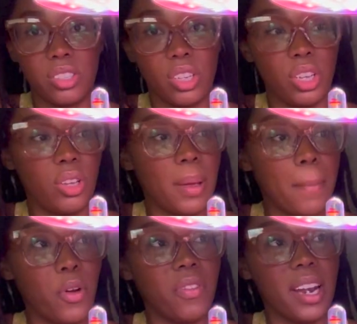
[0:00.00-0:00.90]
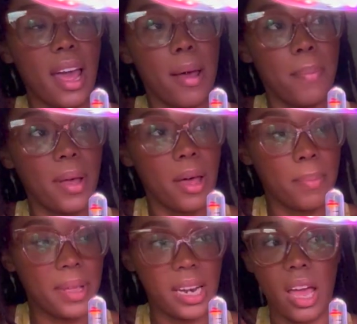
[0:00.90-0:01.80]
So you can move it up,
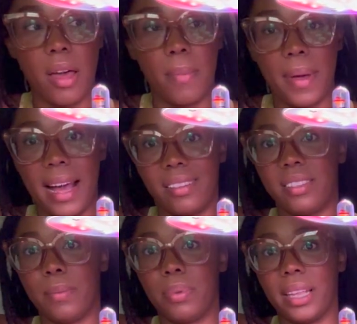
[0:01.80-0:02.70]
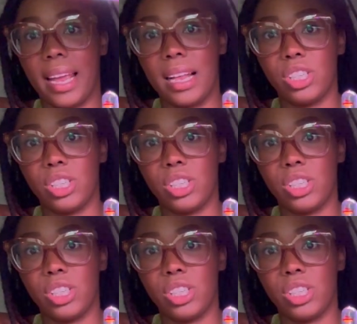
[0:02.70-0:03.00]
up, and up as the plant